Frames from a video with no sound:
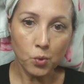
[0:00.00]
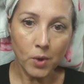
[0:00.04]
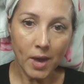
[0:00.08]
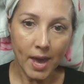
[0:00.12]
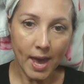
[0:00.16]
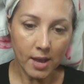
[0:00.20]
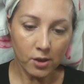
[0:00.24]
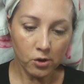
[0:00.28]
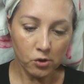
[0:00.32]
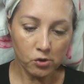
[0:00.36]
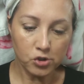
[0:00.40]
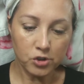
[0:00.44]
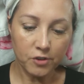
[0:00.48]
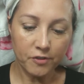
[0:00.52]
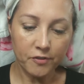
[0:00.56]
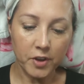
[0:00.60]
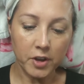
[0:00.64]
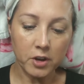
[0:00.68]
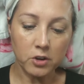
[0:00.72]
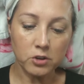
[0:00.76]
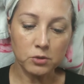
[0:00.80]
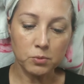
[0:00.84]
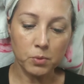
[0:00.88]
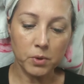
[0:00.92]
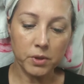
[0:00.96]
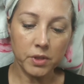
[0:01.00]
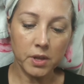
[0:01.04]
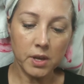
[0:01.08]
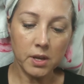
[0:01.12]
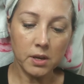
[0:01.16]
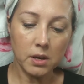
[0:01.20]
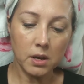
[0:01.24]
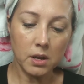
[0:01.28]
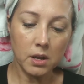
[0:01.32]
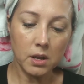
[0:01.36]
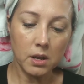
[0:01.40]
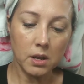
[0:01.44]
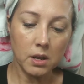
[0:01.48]
You can use your fingers with
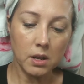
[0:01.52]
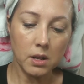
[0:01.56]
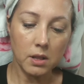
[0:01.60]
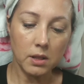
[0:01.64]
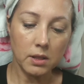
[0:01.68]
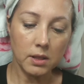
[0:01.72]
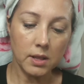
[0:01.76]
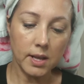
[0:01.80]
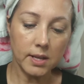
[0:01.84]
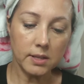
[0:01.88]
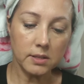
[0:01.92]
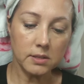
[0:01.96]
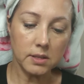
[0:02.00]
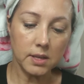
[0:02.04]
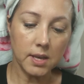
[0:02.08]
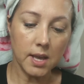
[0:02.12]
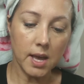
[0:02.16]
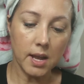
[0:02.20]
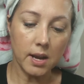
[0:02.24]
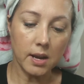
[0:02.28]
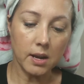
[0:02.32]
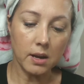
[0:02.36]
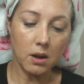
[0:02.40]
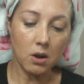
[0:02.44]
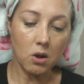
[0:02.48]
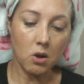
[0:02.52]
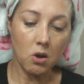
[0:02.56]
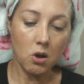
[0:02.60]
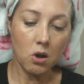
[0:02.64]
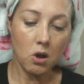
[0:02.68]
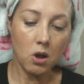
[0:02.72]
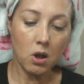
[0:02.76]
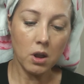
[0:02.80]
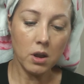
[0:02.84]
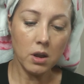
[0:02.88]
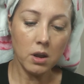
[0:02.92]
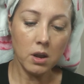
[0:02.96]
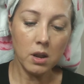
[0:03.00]
it. Let's get it
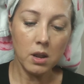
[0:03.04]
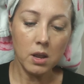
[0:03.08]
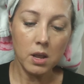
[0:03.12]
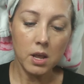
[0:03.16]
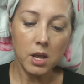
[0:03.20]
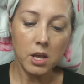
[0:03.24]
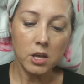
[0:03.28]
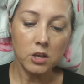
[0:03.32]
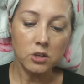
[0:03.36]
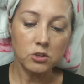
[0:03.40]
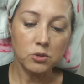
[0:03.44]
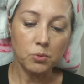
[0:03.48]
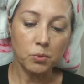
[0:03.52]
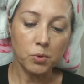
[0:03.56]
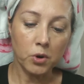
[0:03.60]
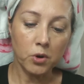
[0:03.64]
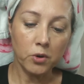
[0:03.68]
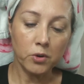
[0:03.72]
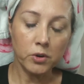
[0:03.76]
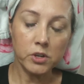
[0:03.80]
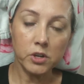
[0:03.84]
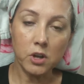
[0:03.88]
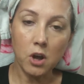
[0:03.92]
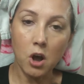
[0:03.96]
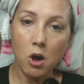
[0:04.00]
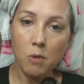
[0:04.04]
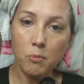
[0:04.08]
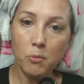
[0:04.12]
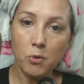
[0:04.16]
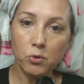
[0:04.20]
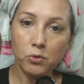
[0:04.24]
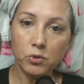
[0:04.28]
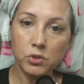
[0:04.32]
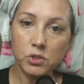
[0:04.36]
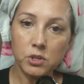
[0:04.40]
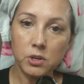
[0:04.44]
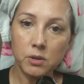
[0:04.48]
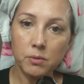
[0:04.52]
on. So we're going to
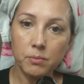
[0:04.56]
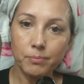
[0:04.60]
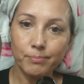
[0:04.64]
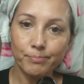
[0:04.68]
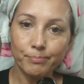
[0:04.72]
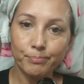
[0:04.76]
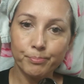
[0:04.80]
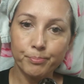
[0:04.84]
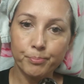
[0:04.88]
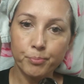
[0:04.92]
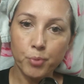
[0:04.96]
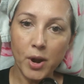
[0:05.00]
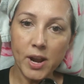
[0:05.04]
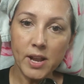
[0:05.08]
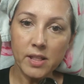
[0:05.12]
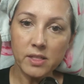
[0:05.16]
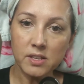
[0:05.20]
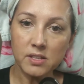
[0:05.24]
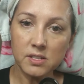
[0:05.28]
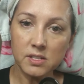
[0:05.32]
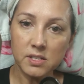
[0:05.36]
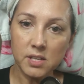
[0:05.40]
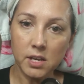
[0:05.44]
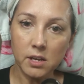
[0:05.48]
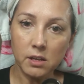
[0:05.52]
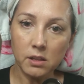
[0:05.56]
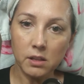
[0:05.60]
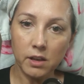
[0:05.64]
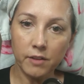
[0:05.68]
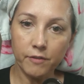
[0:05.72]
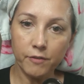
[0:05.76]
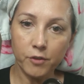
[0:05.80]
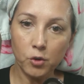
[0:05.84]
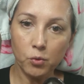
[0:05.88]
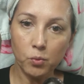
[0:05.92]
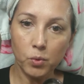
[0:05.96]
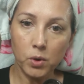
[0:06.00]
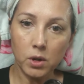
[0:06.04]
almost break the seal,
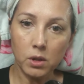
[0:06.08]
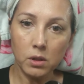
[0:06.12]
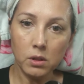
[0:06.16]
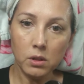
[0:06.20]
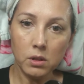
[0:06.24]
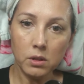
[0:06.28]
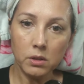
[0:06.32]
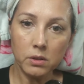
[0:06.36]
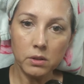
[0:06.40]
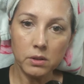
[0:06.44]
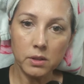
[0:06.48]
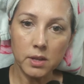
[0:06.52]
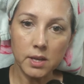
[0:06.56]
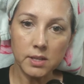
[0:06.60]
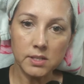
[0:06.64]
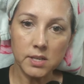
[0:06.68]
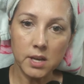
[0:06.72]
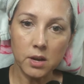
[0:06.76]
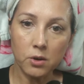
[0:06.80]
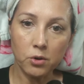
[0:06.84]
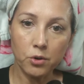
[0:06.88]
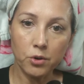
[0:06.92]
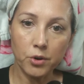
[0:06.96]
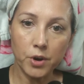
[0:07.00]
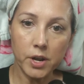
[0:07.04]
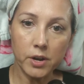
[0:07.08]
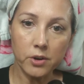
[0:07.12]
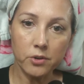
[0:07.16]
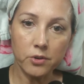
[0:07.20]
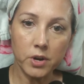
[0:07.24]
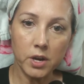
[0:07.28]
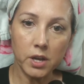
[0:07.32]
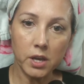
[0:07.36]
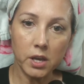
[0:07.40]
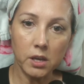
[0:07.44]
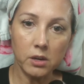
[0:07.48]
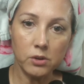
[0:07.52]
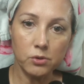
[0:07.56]
if you will. That's how
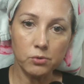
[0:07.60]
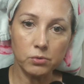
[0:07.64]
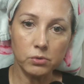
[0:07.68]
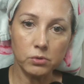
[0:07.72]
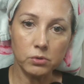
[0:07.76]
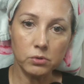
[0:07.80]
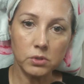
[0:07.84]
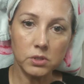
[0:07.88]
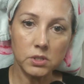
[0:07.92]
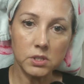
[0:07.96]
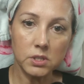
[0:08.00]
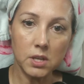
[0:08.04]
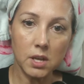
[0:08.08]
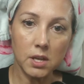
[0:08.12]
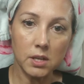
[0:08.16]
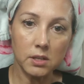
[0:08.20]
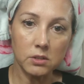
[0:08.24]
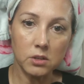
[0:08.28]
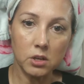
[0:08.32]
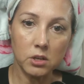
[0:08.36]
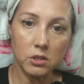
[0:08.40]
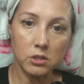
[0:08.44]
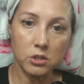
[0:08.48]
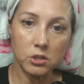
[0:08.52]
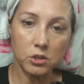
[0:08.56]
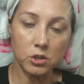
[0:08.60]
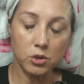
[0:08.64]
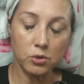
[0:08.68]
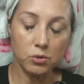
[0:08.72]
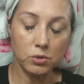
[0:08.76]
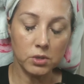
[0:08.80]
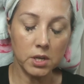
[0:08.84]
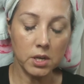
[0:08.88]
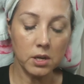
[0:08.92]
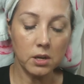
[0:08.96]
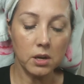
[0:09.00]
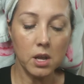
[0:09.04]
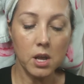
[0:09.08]
creator Nikki DeRoost says to
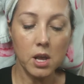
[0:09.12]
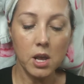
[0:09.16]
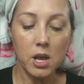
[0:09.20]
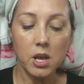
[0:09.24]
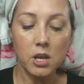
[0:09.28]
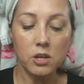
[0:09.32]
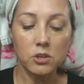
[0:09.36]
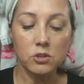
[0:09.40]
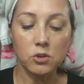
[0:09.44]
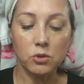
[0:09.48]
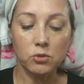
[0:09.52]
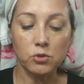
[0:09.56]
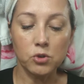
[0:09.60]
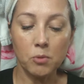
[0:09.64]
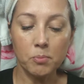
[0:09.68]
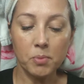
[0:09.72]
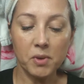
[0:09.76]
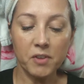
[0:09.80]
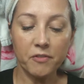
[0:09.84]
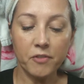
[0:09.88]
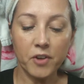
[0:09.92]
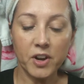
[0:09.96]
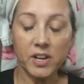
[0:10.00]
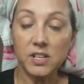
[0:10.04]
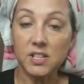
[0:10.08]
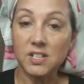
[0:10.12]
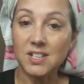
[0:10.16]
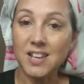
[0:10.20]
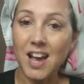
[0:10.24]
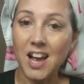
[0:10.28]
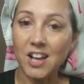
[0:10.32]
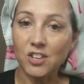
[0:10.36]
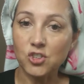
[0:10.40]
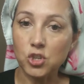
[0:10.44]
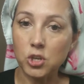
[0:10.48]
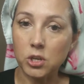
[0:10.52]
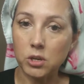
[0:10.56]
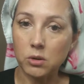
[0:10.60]
use it. So don't be afraid to
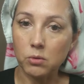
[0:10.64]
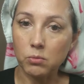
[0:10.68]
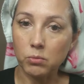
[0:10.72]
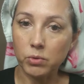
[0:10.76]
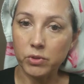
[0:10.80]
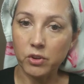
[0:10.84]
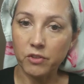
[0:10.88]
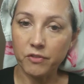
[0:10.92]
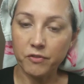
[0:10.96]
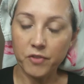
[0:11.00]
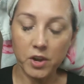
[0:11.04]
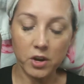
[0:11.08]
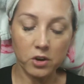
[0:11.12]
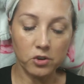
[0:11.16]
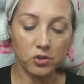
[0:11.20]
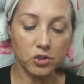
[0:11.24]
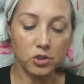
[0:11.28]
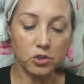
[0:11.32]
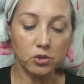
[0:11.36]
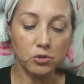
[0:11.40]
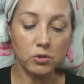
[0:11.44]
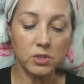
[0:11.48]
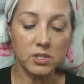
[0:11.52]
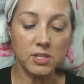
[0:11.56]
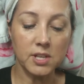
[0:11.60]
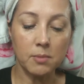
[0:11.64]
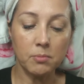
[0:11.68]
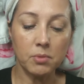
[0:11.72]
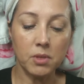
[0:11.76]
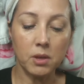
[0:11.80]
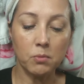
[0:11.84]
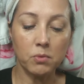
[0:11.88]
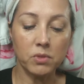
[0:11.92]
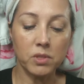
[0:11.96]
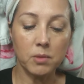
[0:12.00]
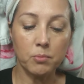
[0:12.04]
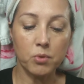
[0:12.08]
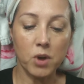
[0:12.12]
touch it with your fingers. You do the same
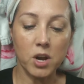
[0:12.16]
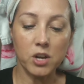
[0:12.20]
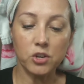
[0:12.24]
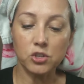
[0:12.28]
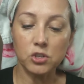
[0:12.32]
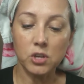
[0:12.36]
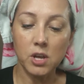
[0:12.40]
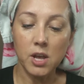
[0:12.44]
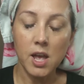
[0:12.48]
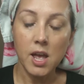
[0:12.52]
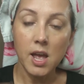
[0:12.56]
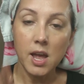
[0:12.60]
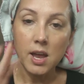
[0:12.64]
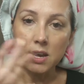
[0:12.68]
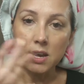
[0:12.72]
thing with the brush.